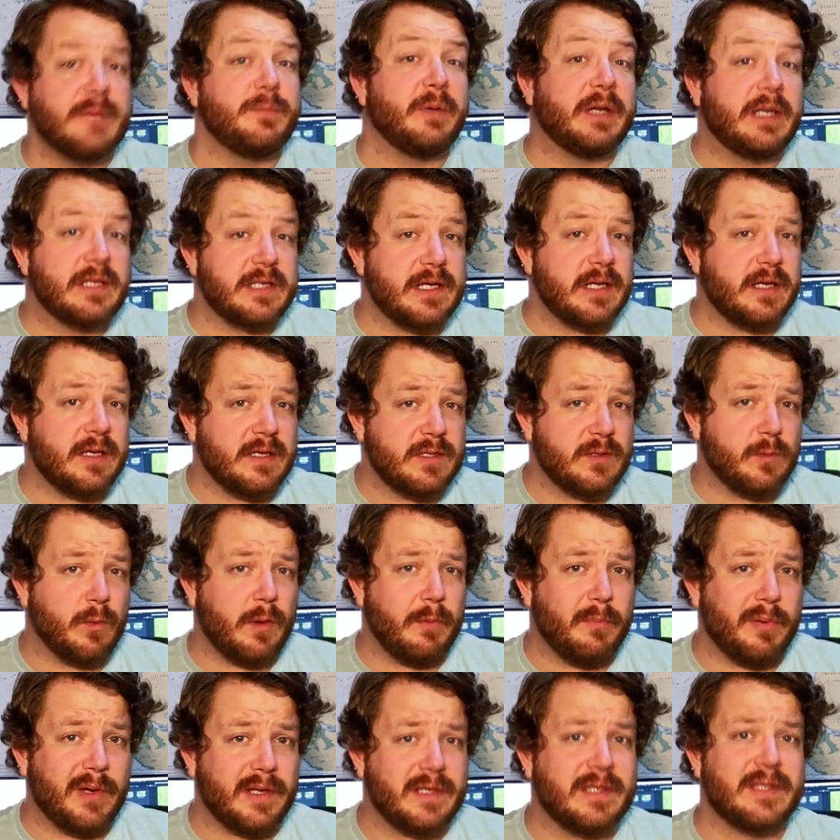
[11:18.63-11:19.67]
because it is a
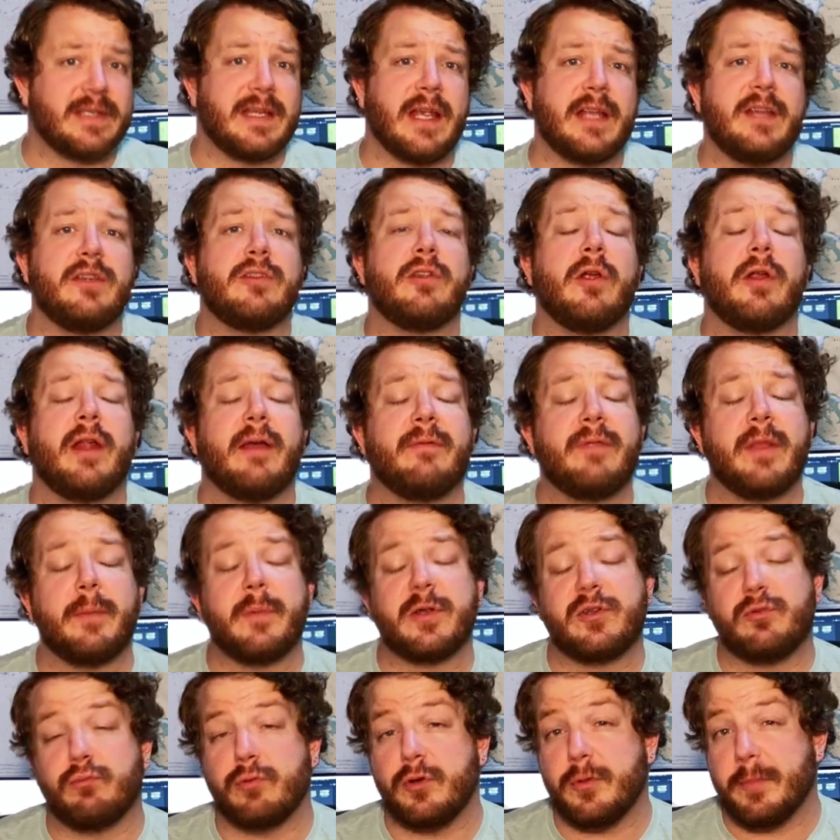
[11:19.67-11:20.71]
one-person tent, you don't have that
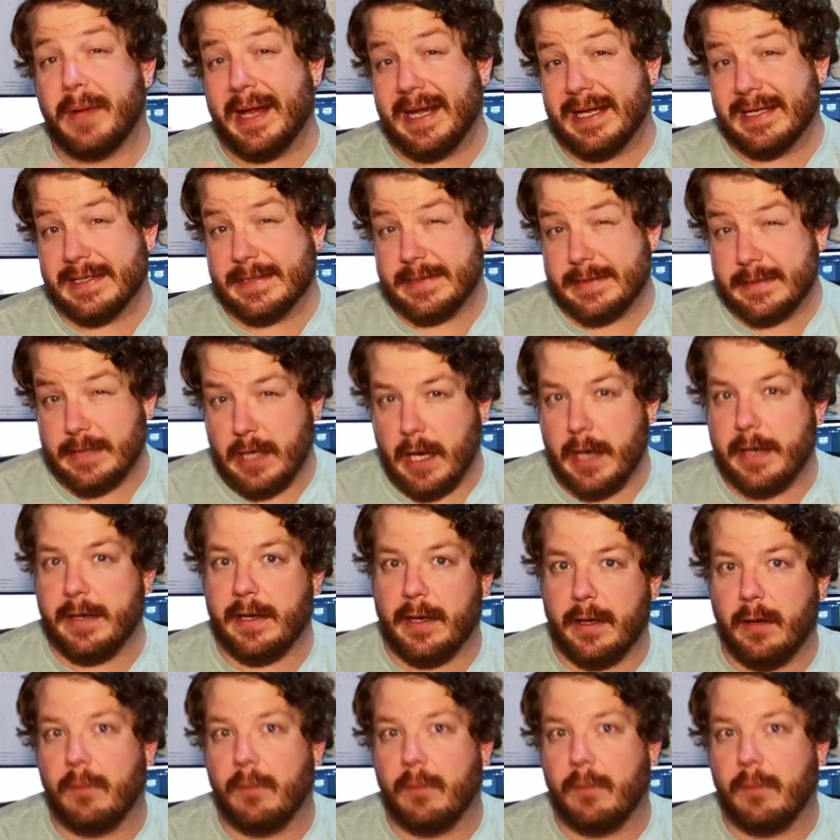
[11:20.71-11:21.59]
much room inside it,